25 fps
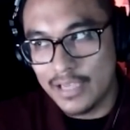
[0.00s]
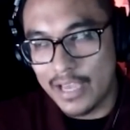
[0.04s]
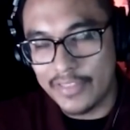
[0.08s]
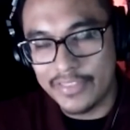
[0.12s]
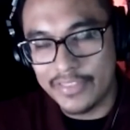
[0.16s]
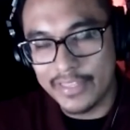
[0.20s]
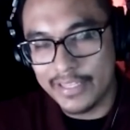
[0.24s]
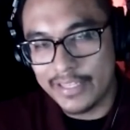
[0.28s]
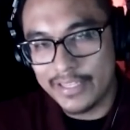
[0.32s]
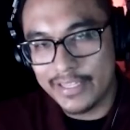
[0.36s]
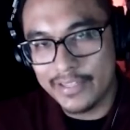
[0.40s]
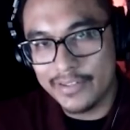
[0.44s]
I
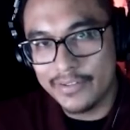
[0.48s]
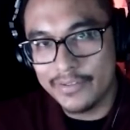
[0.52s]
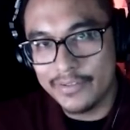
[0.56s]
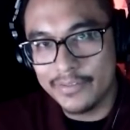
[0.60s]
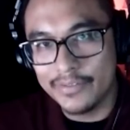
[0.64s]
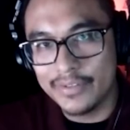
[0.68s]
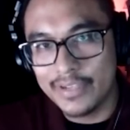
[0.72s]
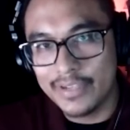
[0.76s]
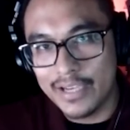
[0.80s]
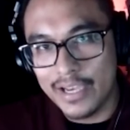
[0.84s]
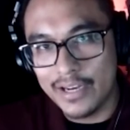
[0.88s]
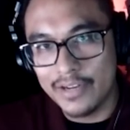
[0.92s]
think
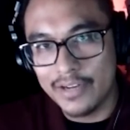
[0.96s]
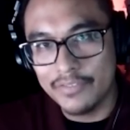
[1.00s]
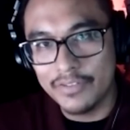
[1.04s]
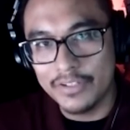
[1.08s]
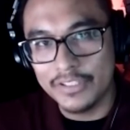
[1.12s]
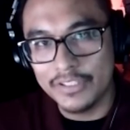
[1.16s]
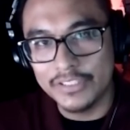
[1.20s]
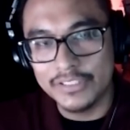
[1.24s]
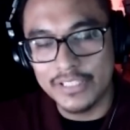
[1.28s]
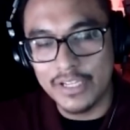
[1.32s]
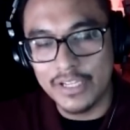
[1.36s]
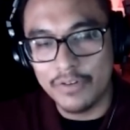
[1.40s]
you kind of
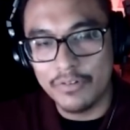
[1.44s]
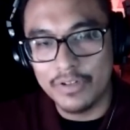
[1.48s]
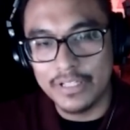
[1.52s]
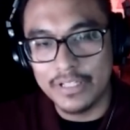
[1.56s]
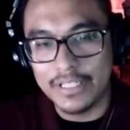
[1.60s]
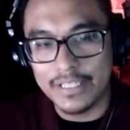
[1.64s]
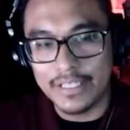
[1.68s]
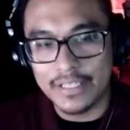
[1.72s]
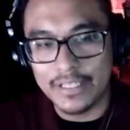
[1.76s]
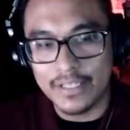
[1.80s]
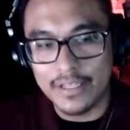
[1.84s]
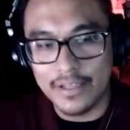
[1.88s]
understand where
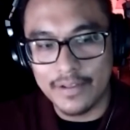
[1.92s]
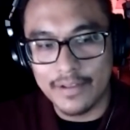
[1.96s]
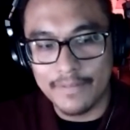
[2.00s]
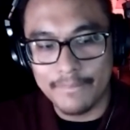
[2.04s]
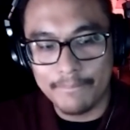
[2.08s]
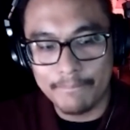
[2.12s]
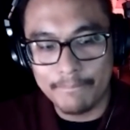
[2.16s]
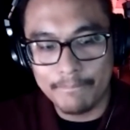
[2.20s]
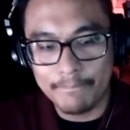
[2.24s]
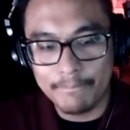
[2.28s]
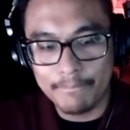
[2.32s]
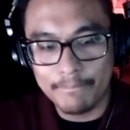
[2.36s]
the
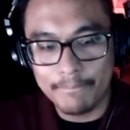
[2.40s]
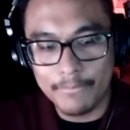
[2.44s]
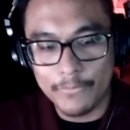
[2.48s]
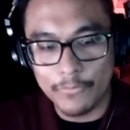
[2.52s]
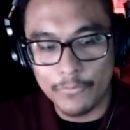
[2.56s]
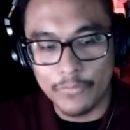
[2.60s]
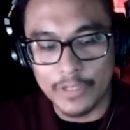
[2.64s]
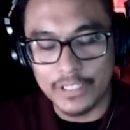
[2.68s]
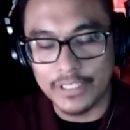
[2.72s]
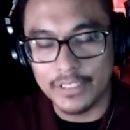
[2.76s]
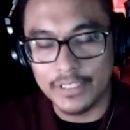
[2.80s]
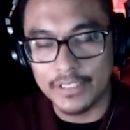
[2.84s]

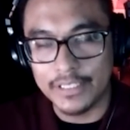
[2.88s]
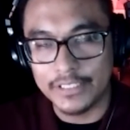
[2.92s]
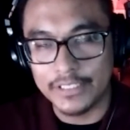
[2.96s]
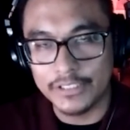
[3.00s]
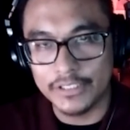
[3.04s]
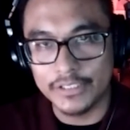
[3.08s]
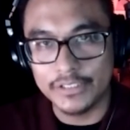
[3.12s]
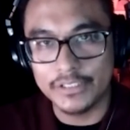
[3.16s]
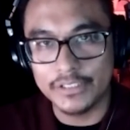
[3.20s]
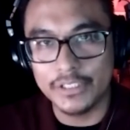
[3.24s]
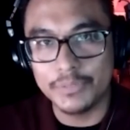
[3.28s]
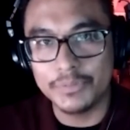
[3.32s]

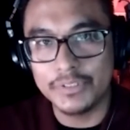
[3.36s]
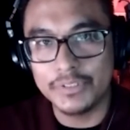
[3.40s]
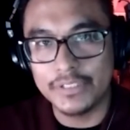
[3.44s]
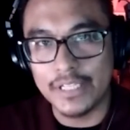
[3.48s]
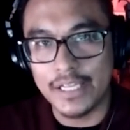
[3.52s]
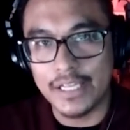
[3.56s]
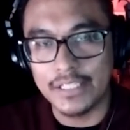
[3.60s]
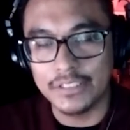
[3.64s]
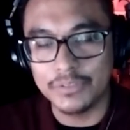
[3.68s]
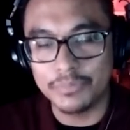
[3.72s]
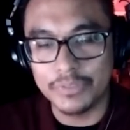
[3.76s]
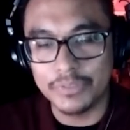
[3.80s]
relationship
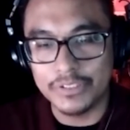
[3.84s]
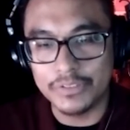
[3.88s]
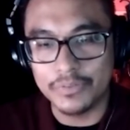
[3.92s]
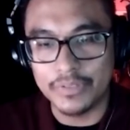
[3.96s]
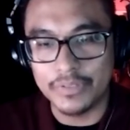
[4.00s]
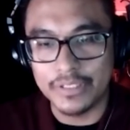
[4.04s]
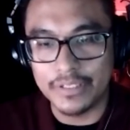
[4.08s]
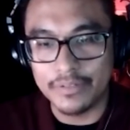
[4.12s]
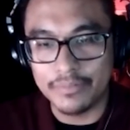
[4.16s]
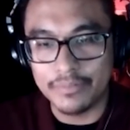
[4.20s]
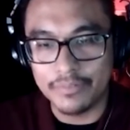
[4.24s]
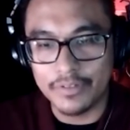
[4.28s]
stands
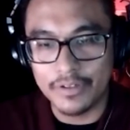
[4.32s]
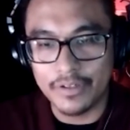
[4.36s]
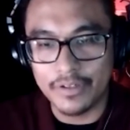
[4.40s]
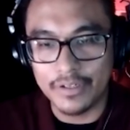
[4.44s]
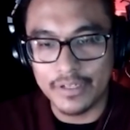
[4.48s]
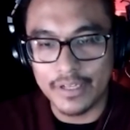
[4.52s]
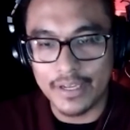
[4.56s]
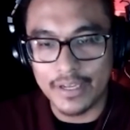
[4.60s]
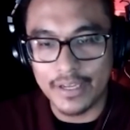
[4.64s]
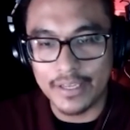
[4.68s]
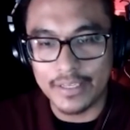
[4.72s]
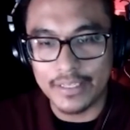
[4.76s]
between her
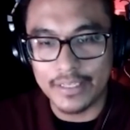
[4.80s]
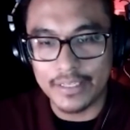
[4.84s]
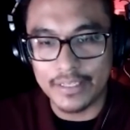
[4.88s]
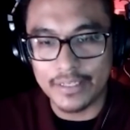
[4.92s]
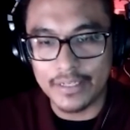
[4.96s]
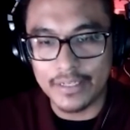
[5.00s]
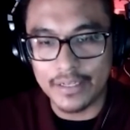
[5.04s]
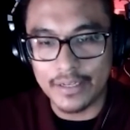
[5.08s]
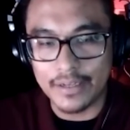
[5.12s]
and I.